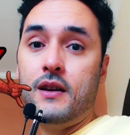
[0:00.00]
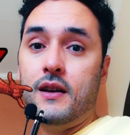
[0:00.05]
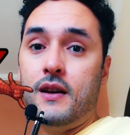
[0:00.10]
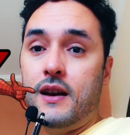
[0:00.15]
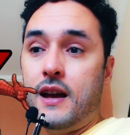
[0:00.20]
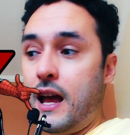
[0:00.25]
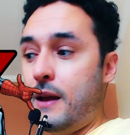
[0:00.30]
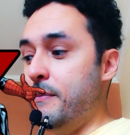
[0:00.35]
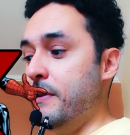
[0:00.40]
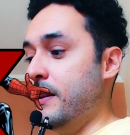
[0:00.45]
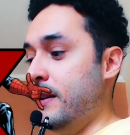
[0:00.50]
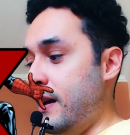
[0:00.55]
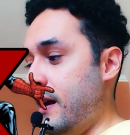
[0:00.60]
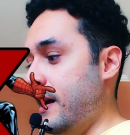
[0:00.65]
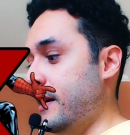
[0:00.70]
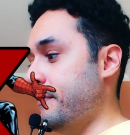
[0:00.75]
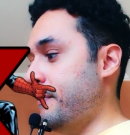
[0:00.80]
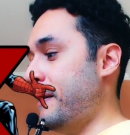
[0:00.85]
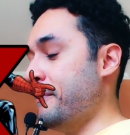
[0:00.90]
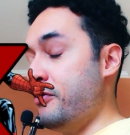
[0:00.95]
I mean,
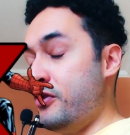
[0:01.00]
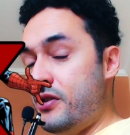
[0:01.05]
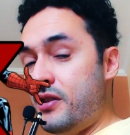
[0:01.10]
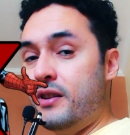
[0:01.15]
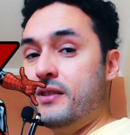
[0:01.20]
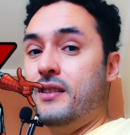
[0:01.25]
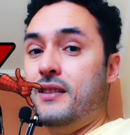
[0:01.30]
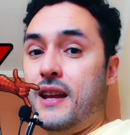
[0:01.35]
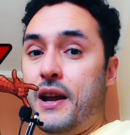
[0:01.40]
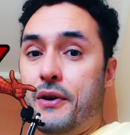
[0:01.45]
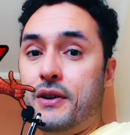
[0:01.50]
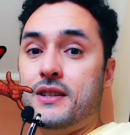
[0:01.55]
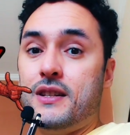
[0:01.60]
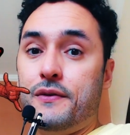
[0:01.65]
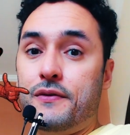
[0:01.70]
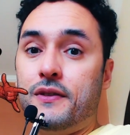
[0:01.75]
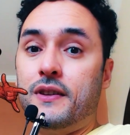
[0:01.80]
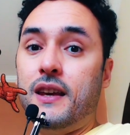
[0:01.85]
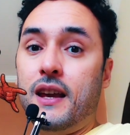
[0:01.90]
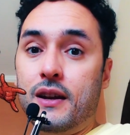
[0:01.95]
I'm sure the
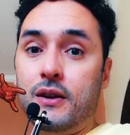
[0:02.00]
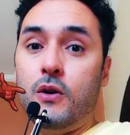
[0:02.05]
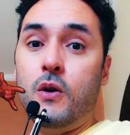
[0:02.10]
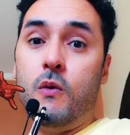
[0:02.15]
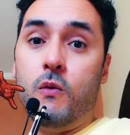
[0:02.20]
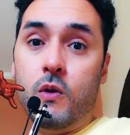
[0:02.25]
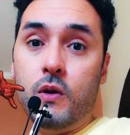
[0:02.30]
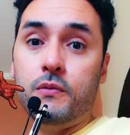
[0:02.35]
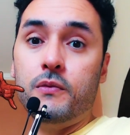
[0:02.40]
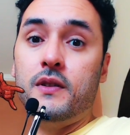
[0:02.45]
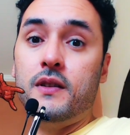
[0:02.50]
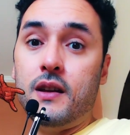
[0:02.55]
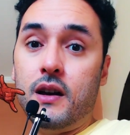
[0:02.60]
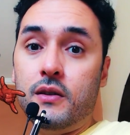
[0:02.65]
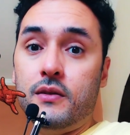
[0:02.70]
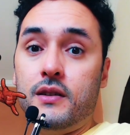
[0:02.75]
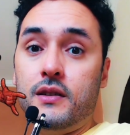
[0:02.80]
narrative can go on without